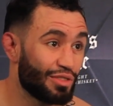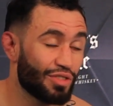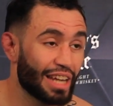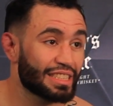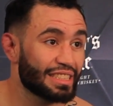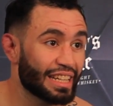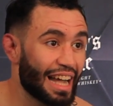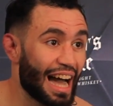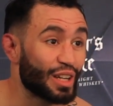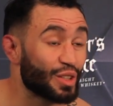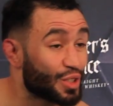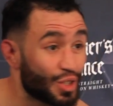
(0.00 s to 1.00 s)
Francis
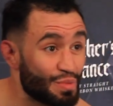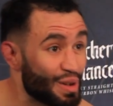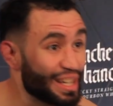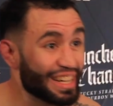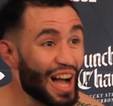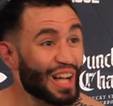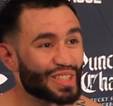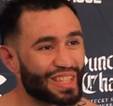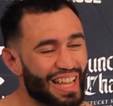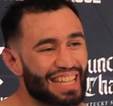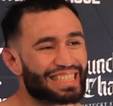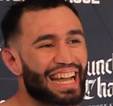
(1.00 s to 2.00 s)
Ngannou, $2 million right there.
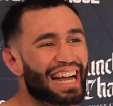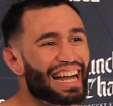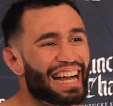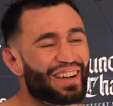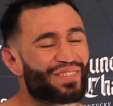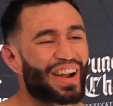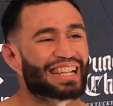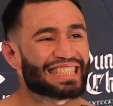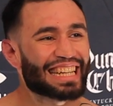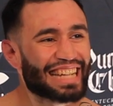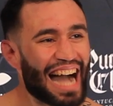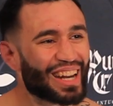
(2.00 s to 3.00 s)
Let's go. Francis
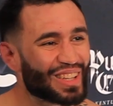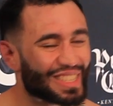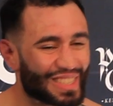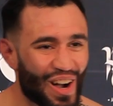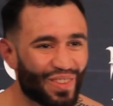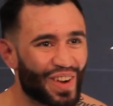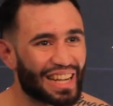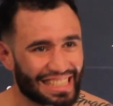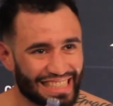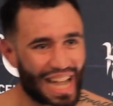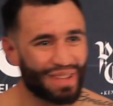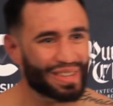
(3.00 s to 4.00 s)
Ngannou, let's go.
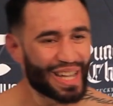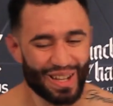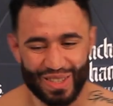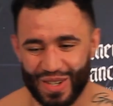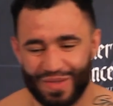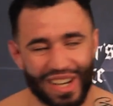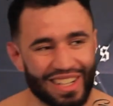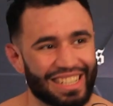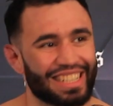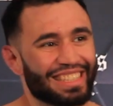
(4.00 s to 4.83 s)
Francis, sign me up, $2 million.